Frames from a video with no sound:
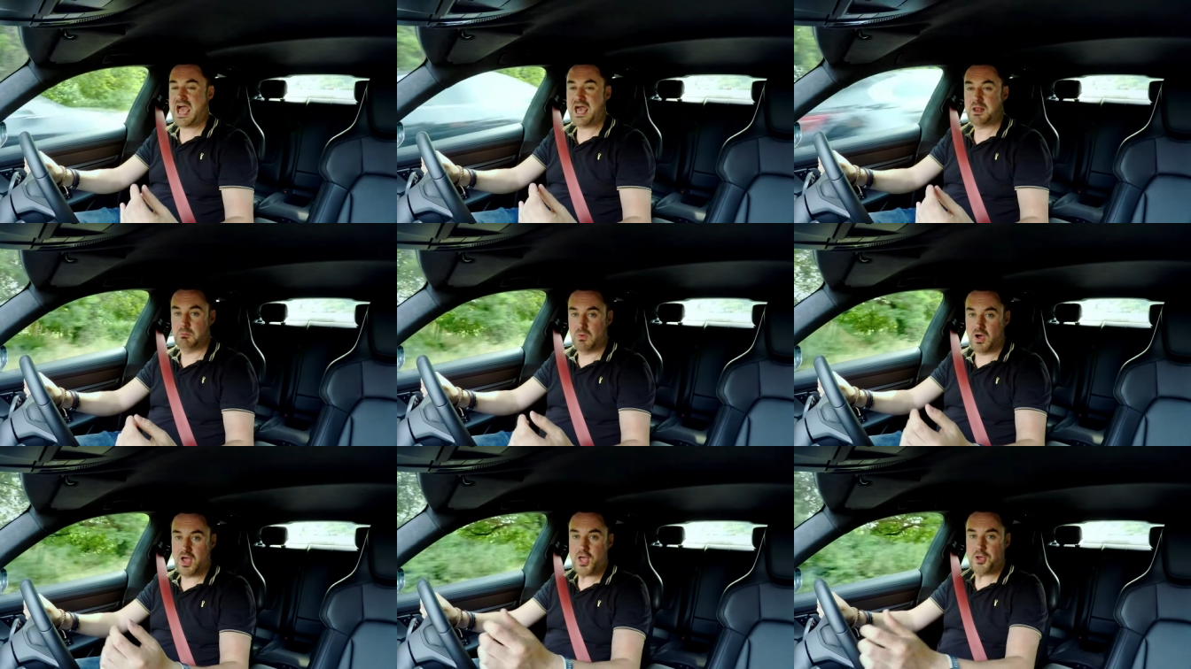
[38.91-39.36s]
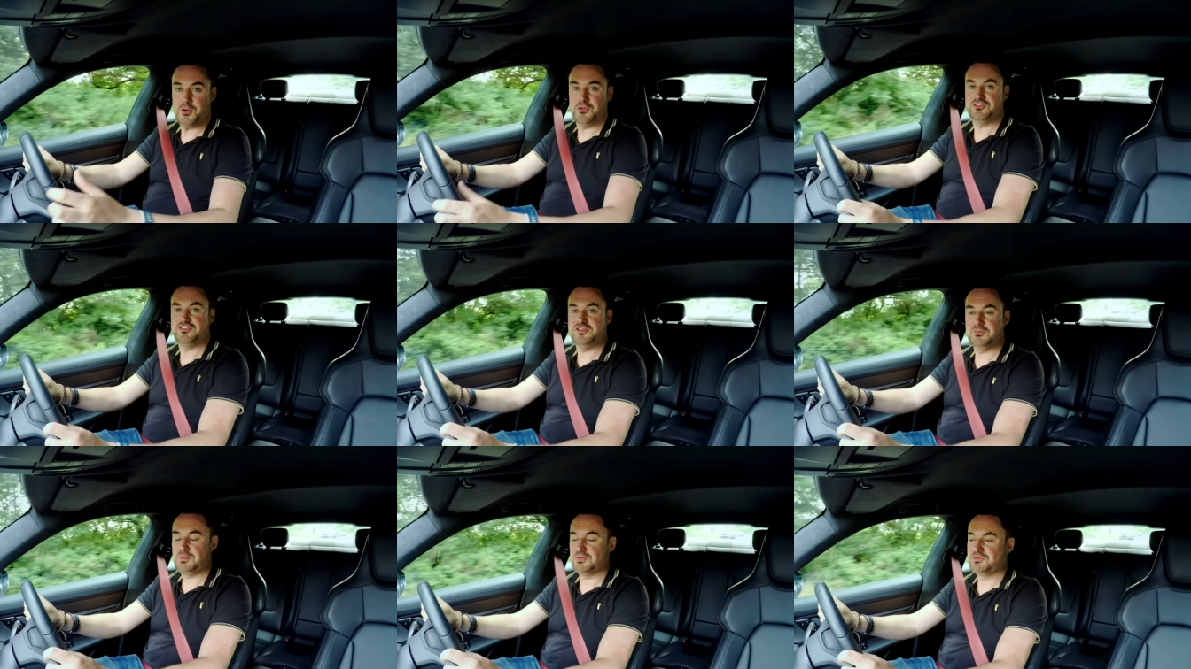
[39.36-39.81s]
and my
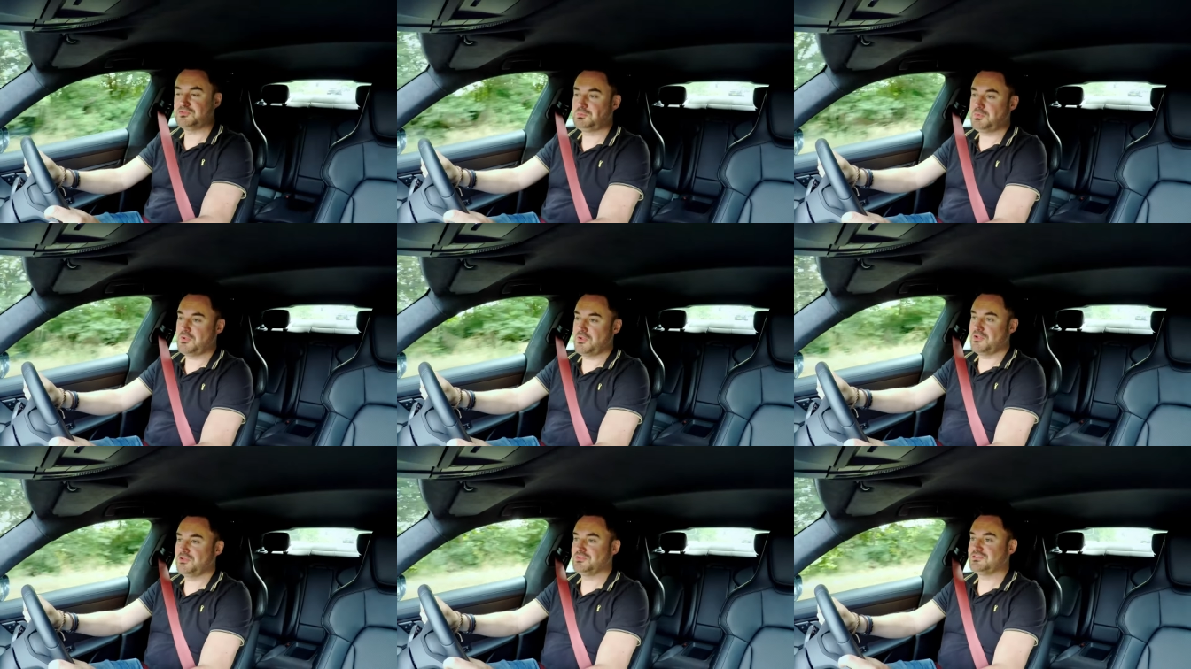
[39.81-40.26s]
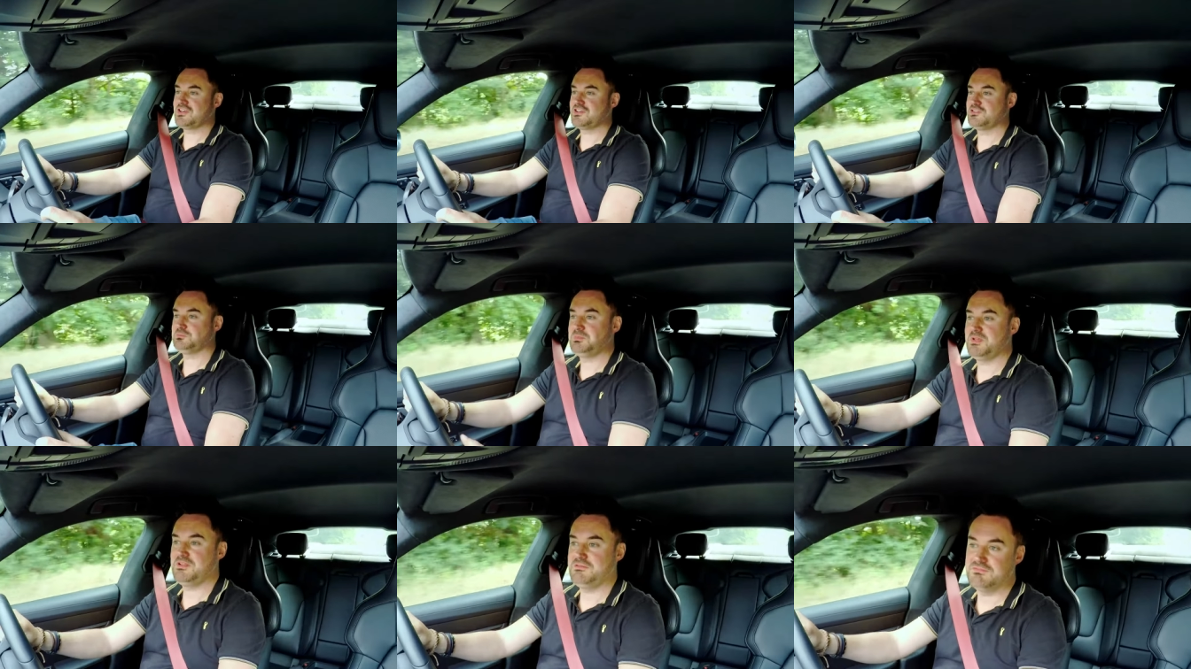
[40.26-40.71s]
ownership experience
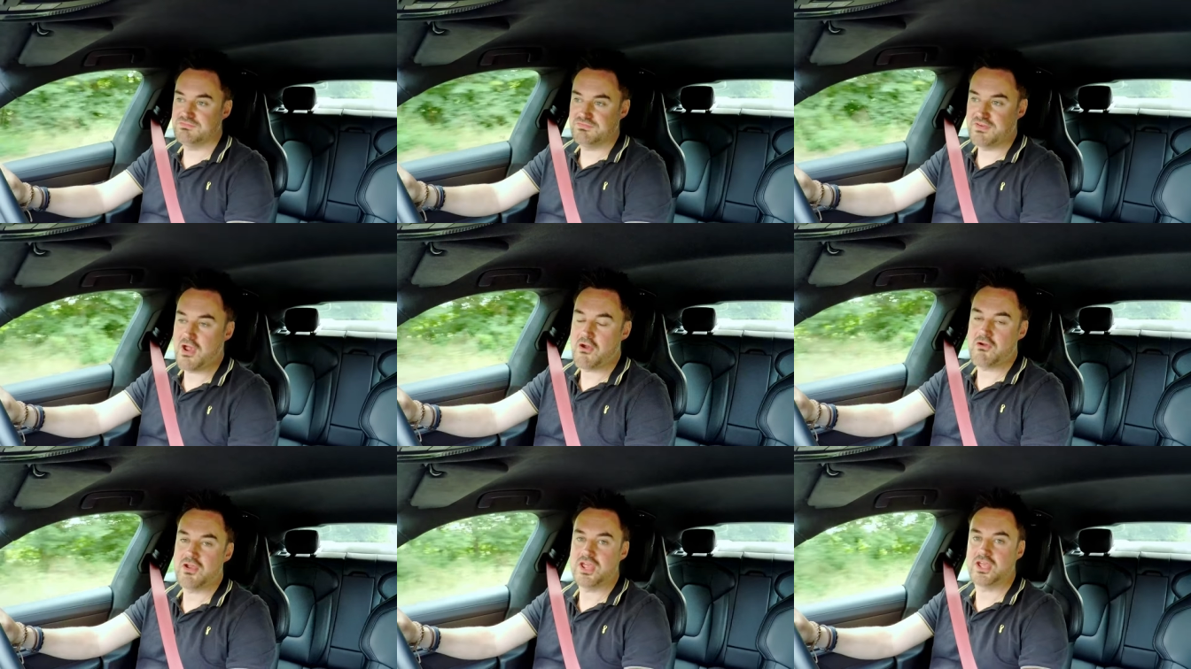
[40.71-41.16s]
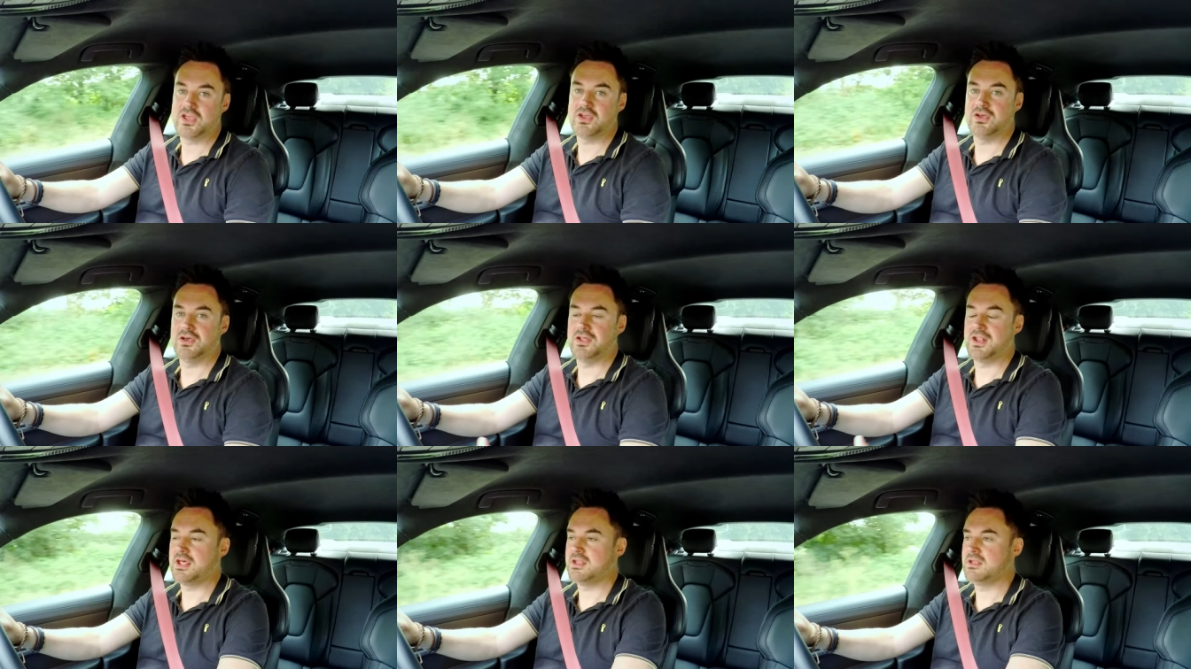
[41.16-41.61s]
has been very
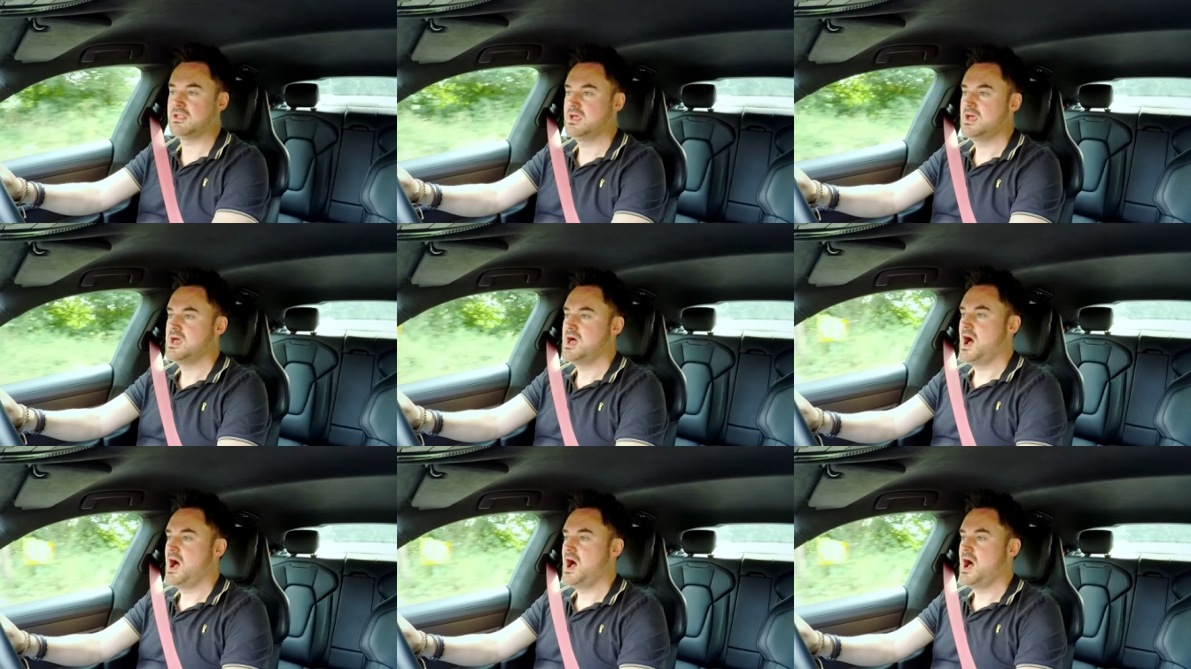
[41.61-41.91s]
good and